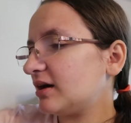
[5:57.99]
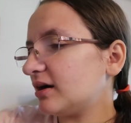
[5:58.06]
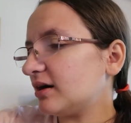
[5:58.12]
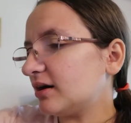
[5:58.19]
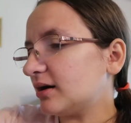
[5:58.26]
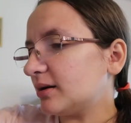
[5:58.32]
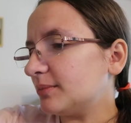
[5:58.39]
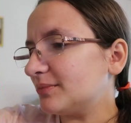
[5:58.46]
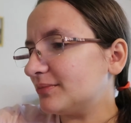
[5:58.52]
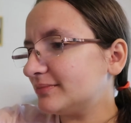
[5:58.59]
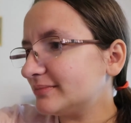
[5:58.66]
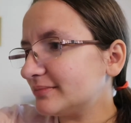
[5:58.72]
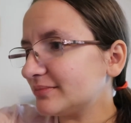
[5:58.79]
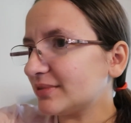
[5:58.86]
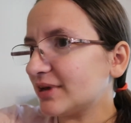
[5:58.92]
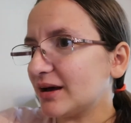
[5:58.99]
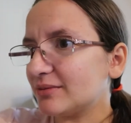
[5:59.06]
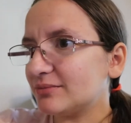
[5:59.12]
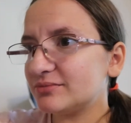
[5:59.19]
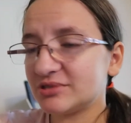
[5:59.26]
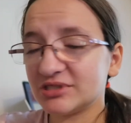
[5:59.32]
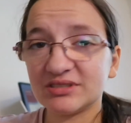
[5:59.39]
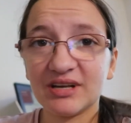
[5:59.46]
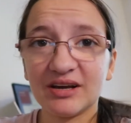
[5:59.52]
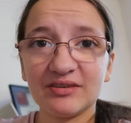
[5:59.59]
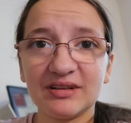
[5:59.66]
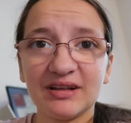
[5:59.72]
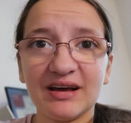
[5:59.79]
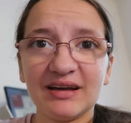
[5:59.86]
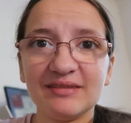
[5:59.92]
um, yeah, just
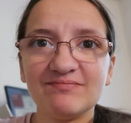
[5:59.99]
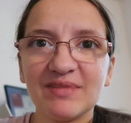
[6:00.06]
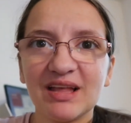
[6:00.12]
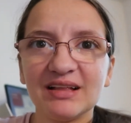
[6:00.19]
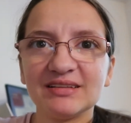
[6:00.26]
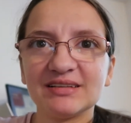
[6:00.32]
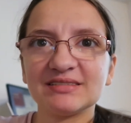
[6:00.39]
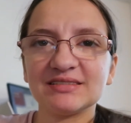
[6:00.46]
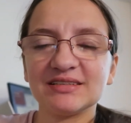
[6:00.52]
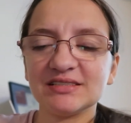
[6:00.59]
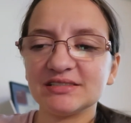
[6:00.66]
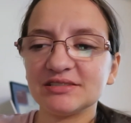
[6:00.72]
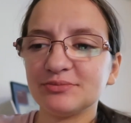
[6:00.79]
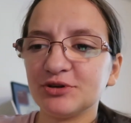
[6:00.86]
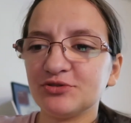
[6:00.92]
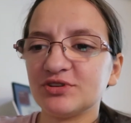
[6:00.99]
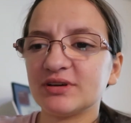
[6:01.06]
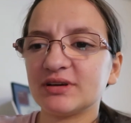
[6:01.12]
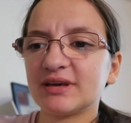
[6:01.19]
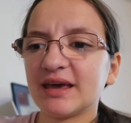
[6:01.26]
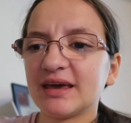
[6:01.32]
having that, listening to some music.